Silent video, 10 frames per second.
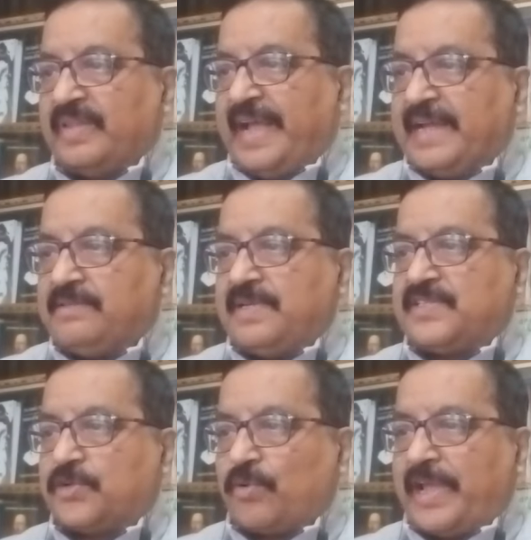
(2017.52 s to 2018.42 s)
and
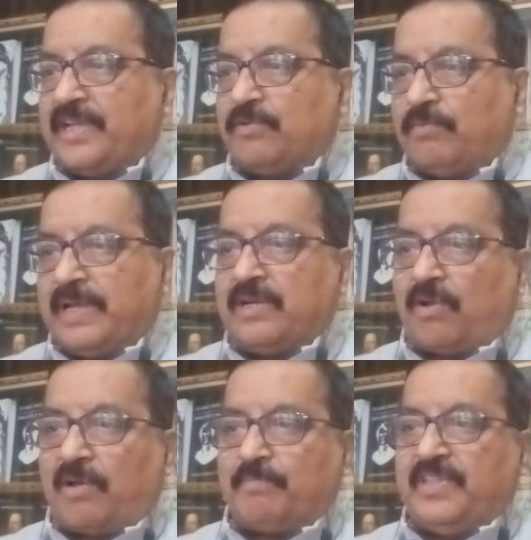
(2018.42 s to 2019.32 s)
destroying one
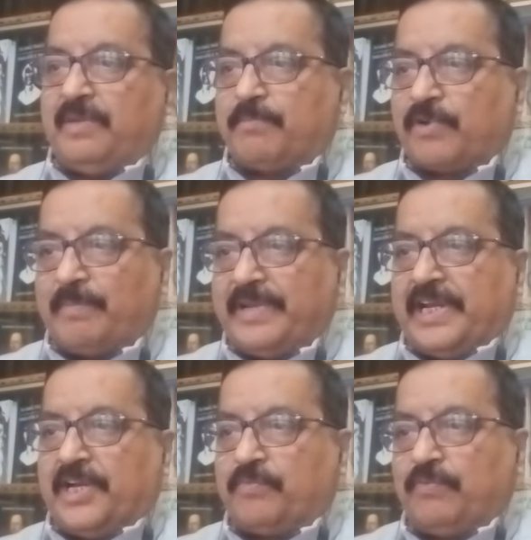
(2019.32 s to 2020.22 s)
of the
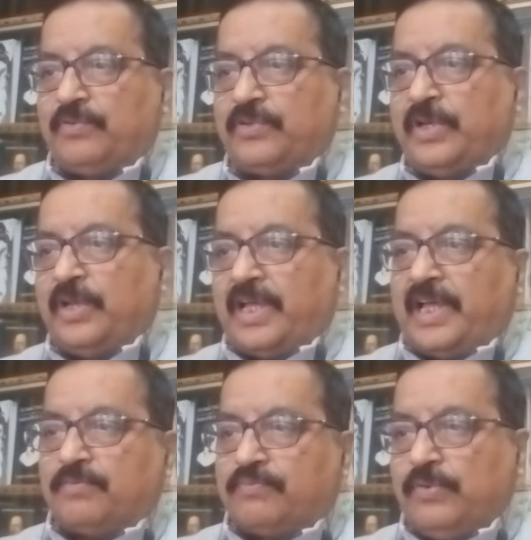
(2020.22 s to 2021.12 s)
prominent
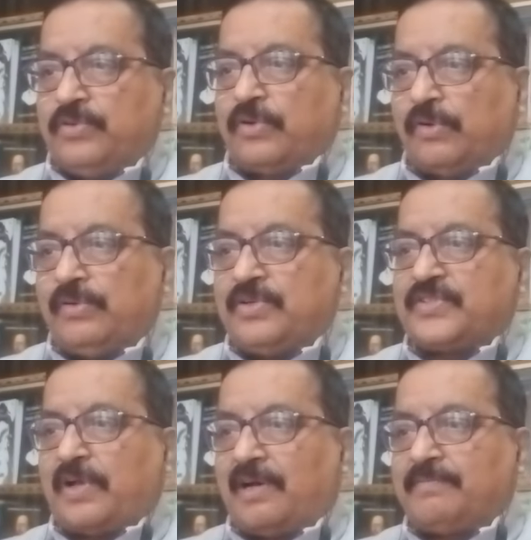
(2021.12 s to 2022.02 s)

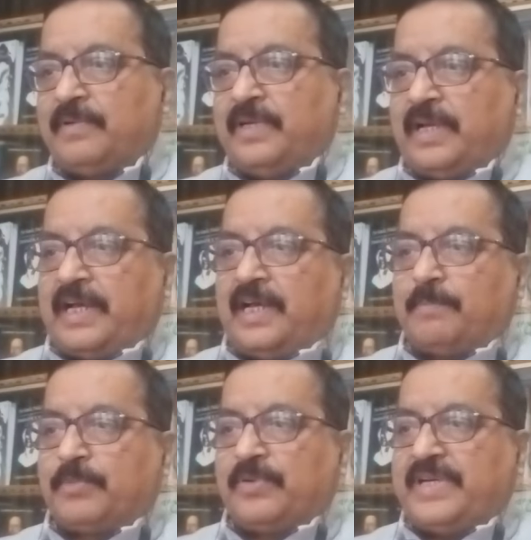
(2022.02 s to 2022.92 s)
footholds of
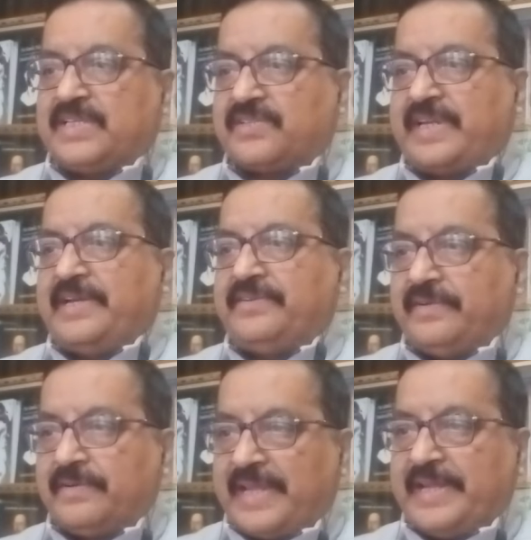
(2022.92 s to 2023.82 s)

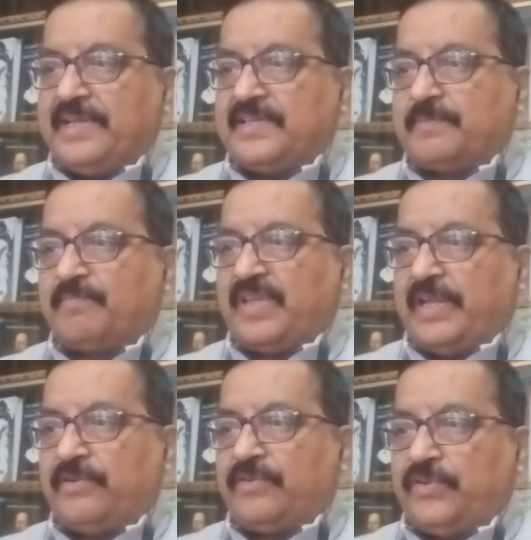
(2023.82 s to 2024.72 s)
Protestantism
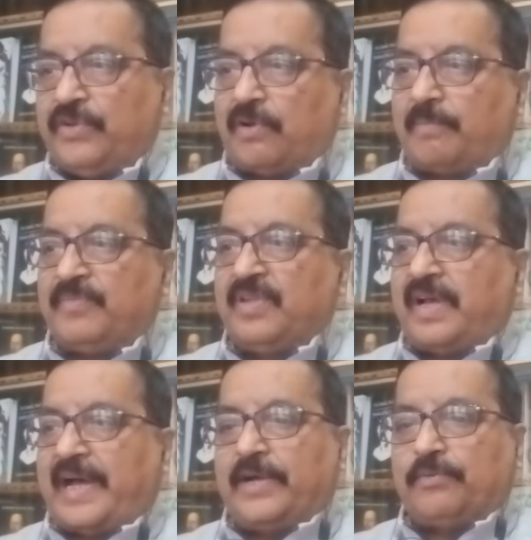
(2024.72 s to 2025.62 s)
in Europe.
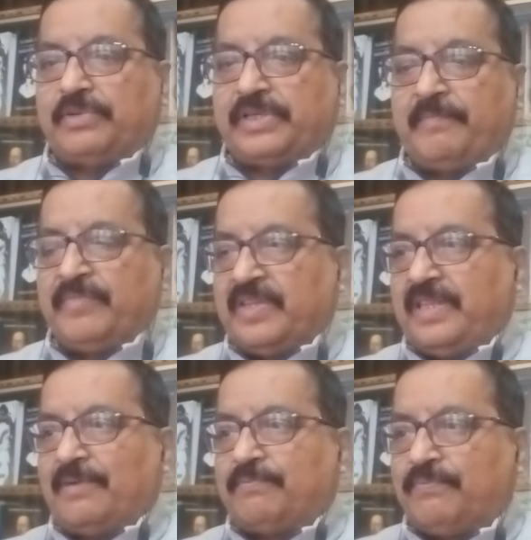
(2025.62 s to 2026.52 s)
However,
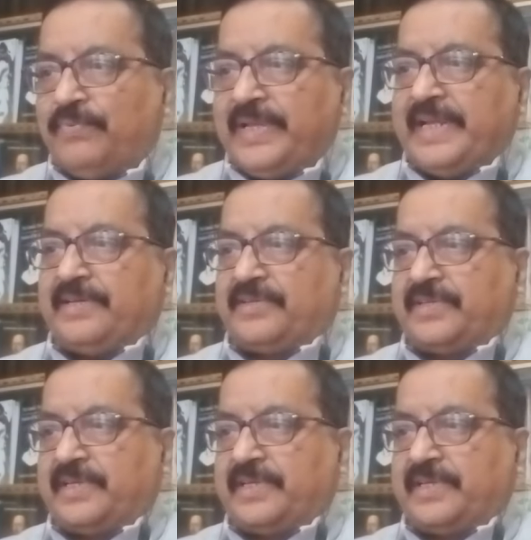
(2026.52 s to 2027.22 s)
the fleet,